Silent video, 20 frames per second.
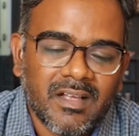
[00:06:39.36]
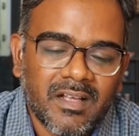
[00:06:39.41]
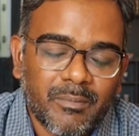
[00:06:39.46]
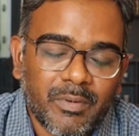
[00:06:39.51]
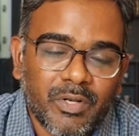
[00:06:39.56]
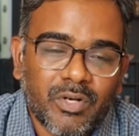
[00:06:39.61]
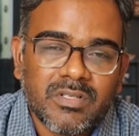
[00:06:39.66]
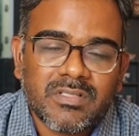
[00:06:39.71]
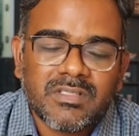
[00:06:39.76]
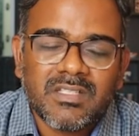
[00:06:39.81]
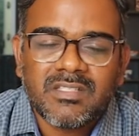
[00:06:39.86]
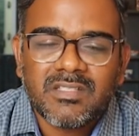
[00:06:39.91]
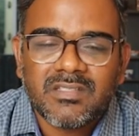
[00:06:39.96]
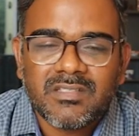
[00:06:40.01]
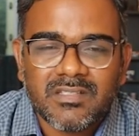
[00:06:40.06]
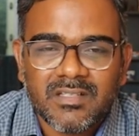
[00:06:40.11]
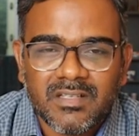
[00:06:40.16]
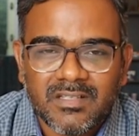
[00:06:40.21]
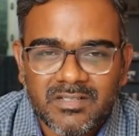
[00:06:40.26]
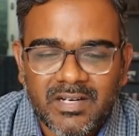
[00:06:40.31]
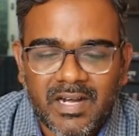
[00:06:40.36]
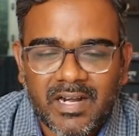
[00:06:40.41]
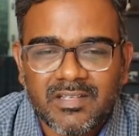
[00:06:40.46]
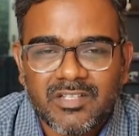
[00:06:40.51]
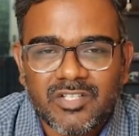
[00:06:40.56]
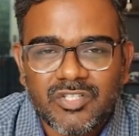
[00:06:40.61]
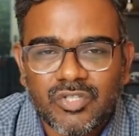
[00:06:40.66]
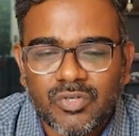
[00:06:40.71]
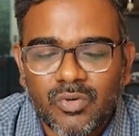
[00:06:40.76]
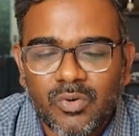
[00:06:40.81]
because this
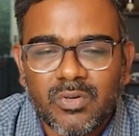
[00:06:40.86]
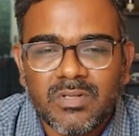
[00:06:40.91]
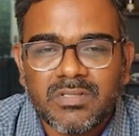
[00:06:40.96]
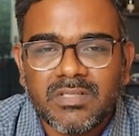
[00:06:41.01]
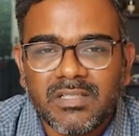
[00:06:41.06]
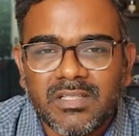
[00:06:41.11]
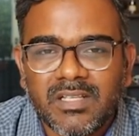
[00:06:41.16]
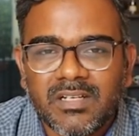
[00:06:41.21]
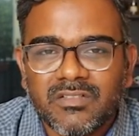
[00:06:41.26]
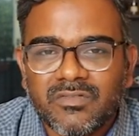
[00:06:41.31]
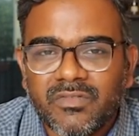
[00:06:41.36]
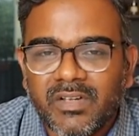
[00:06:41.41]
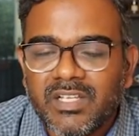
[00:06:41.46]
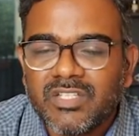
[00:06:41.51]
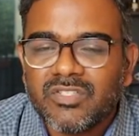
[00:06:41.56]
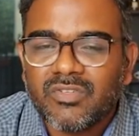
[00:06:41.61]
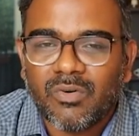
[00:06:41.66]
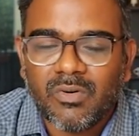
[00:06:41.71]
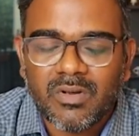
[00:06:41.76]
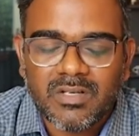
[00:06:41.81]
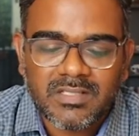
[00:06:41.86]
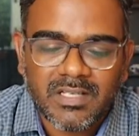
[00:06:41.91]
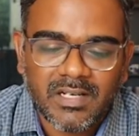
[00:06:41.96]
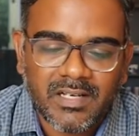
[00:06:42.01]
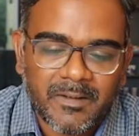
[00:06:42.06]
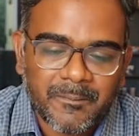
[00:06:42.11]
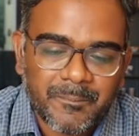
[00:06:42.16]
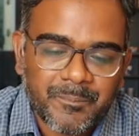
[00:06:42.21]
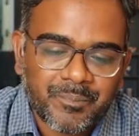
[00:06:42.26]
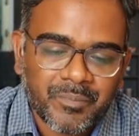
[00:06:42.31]
strategy shows that there is very strong
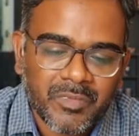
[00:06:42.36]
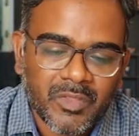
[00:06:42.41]
selling.